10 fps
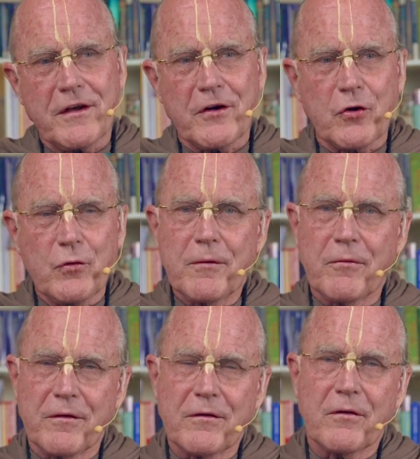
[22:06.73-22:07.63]
an
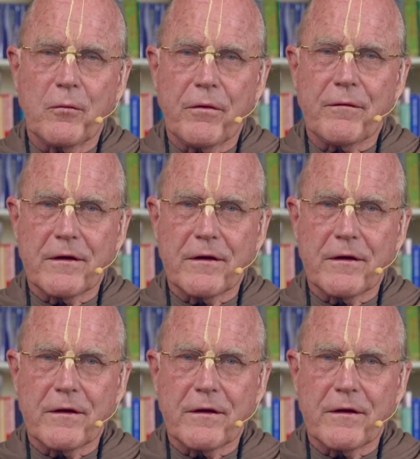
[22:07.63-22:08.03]
agreement with